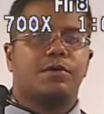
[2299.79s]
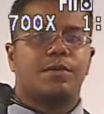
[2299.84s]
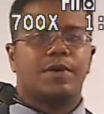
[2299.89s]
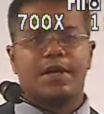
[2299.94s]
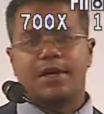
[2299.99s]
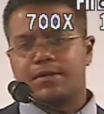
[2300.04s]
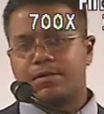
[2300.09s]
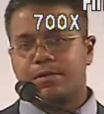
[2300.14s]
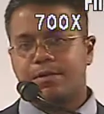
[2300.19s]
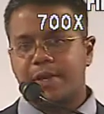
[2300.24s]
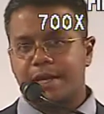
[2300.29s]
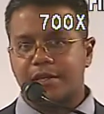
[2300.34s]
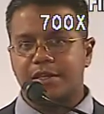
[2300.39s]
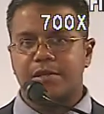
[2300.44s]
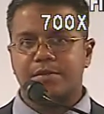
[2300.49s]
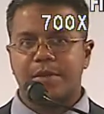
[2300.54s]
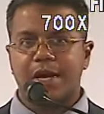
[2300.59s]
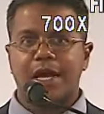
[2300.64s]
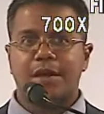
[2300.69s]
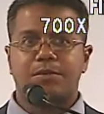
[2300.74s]
We got to remain to
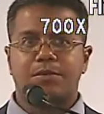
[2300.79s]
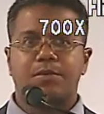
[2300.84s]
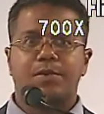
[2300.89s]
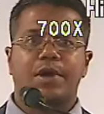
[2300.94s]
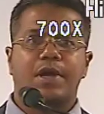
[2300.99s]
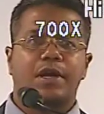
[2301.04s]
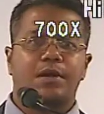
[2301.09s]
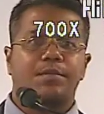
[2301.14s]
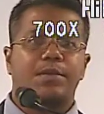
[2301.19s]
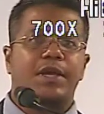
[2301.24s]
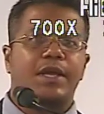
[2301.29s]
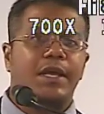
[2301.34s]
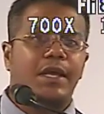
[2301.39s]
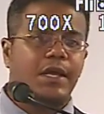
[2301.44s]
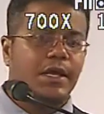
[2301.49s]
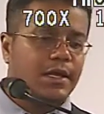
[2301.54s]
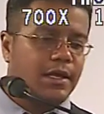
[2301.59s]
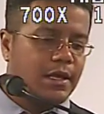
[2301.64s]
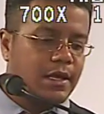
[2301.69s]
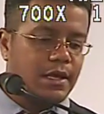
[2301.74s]
the Bible. We got to be,
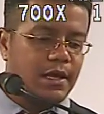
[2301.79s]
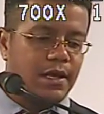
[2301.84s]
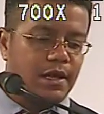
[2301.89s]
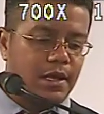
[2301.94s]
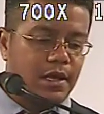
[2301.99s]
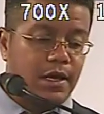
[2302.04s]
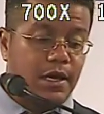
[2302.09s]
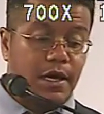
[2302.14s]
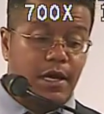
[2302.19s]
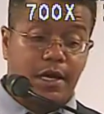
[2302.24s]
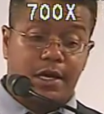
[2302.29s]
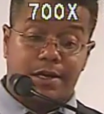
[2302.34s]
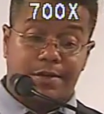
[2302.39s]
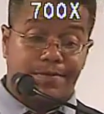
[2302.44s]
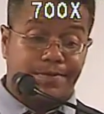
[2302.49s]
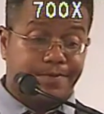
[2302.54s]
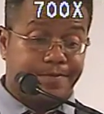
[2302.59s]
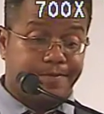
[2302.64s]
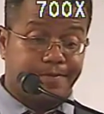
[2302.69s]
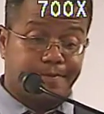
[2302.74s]

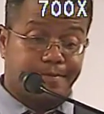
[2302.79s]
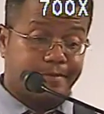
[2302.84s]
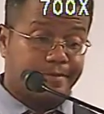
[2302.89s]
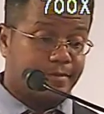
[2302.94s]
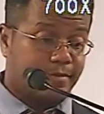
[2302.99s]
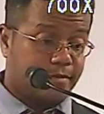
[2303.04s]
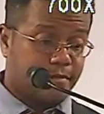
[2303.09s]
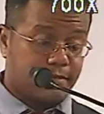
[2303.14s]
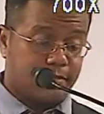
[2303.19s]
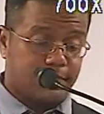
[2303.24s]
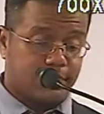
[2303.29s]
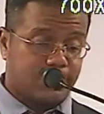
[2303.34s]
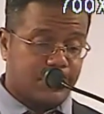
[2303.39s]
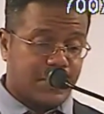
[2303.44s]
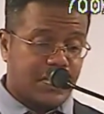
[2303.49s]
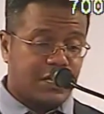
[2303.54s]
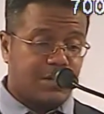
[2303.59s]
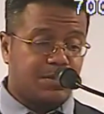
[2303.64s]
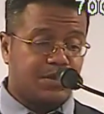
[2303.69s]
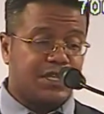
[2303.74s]
um,
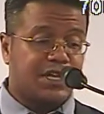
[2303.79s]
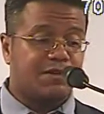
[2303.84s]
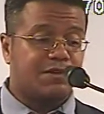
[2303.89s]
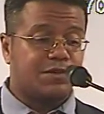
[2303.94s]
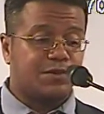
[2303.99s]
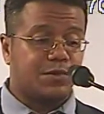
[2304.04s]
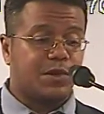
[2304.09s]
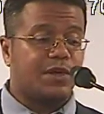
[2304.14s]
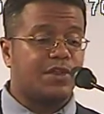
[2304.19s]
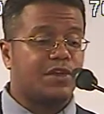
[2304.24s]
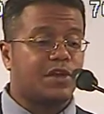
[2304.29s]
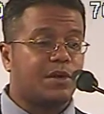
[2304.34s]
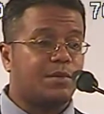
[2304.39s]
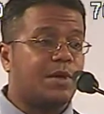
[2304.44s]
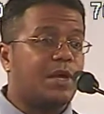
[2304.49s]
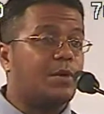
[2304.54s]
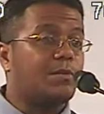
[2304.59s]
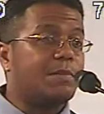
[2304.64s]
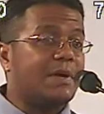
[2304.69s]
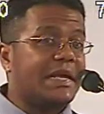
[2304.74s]
you know, believers. We're going to
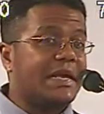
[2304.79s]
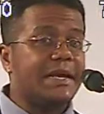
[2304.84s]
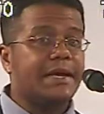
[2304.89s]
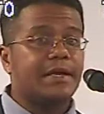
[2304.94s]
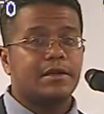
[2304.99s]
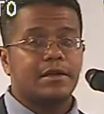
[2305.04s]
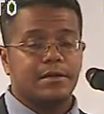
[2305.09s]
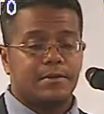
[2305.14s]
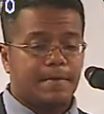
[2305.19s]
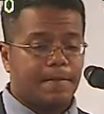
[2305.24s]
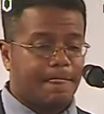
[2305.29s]
be obedient